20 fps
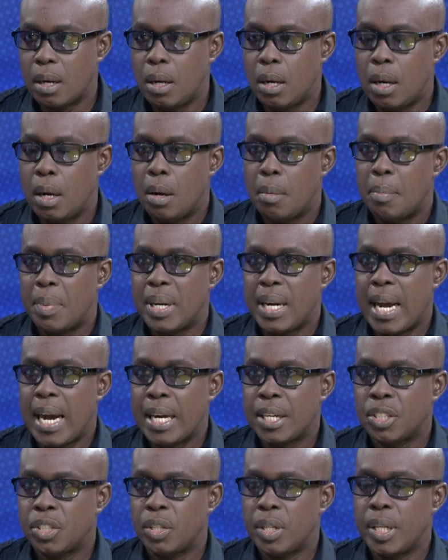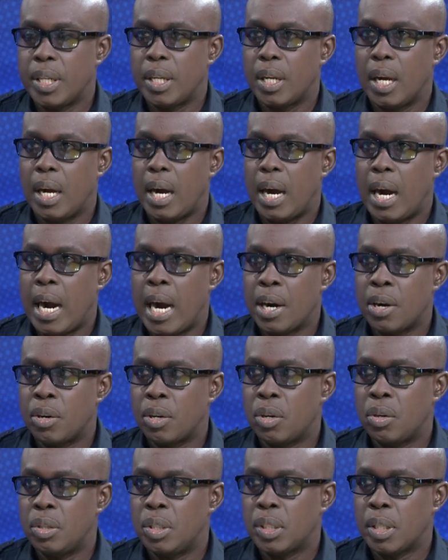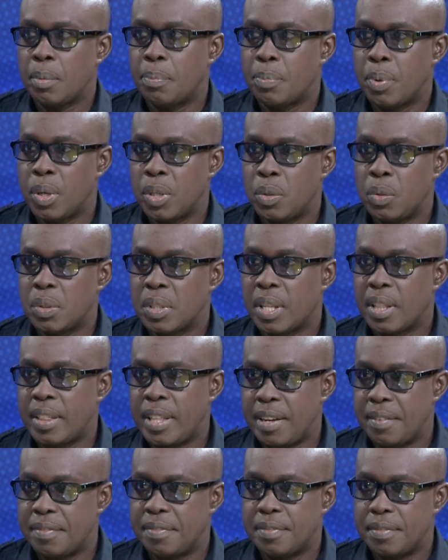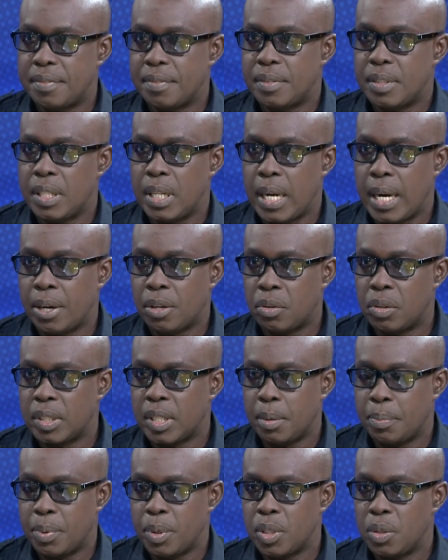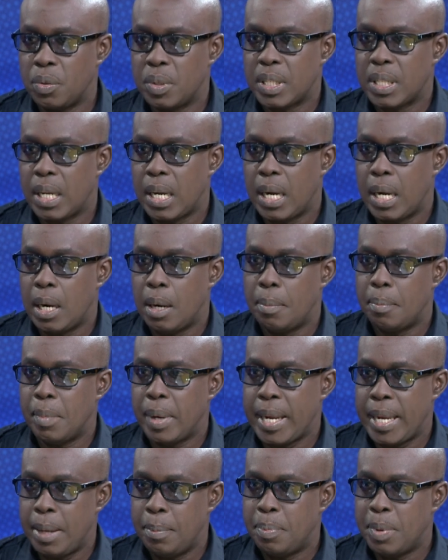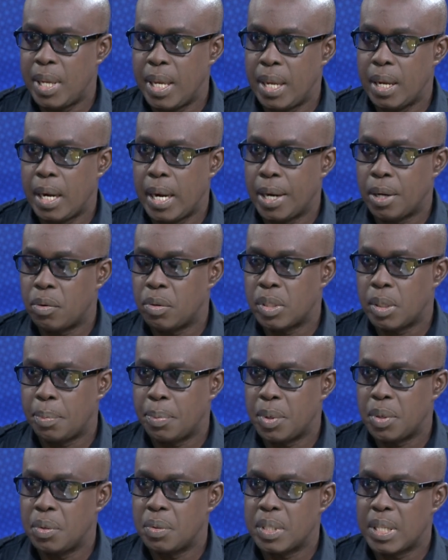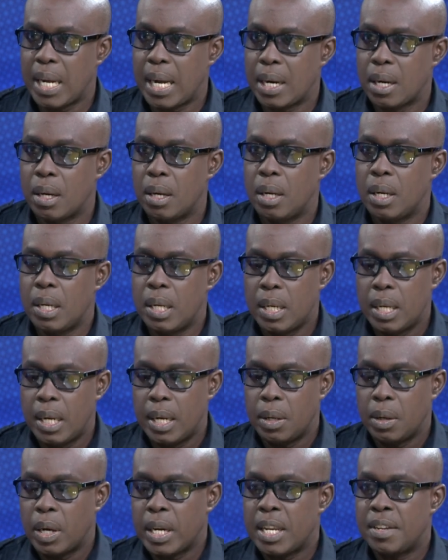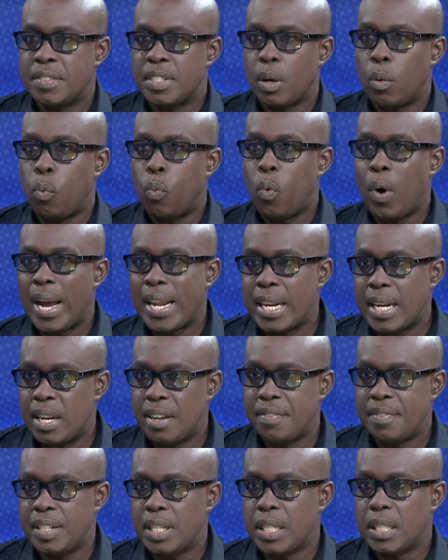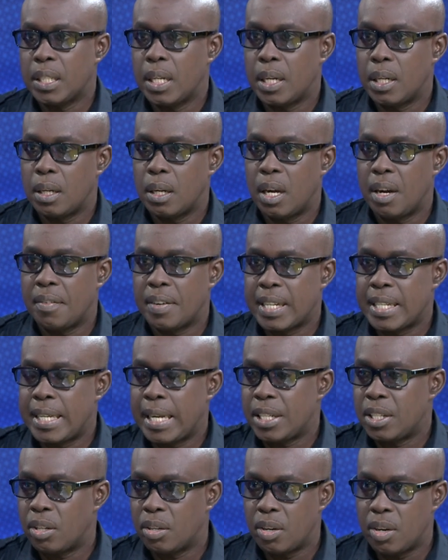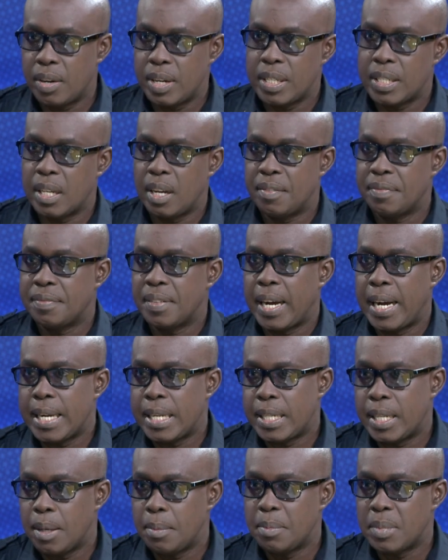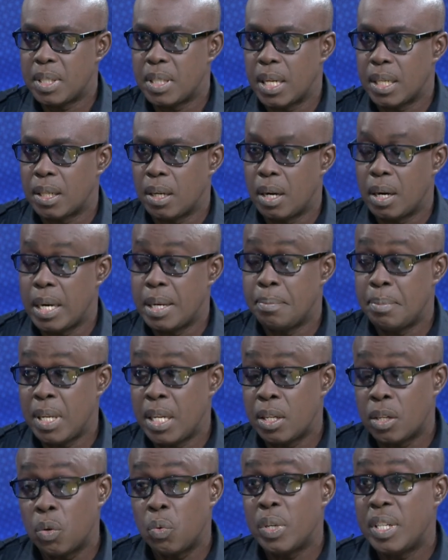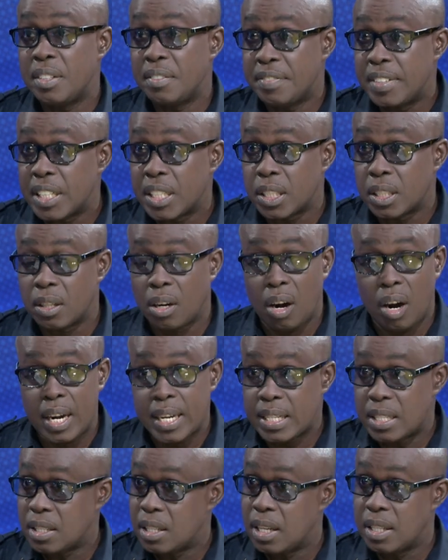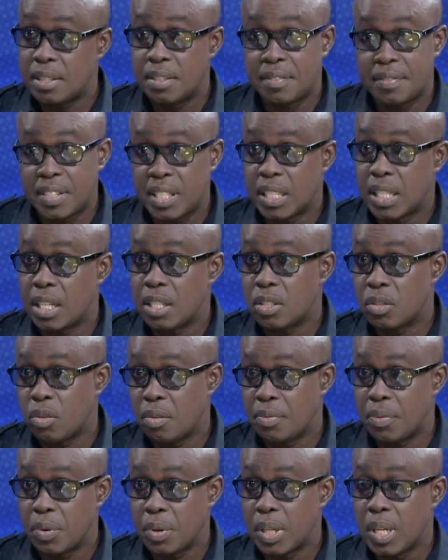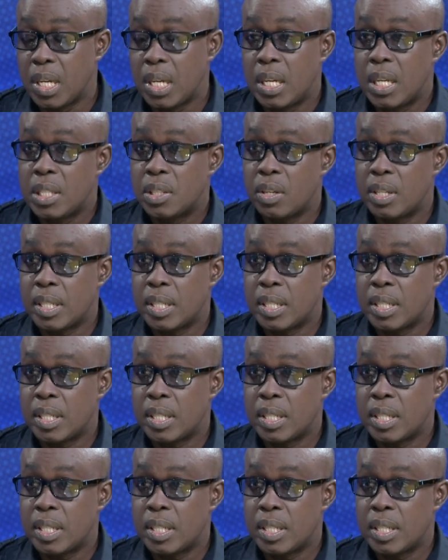Mm -hmm. But actually, agriculture produce theft the Agriculture Produce um, APA, Agriculture Produce Act, right. gives a wider definition of categories of items that are in, including fish, oysters, fish, and so forth. Right.